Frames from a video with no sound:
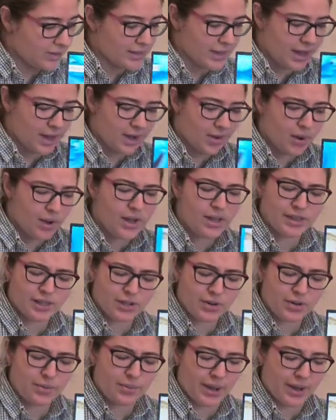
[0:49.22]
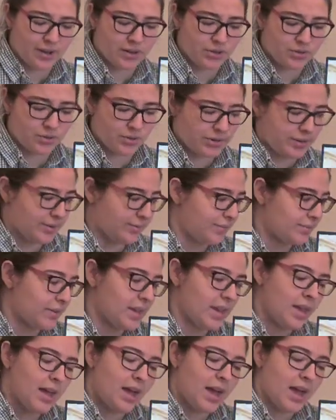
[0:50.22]
Now, a little backstory.
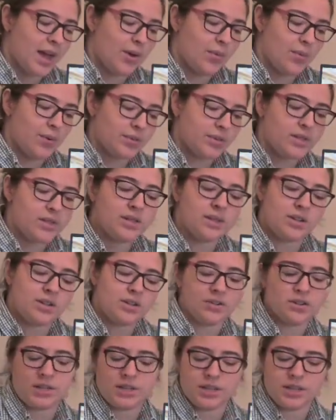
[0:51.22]
I went to Cedar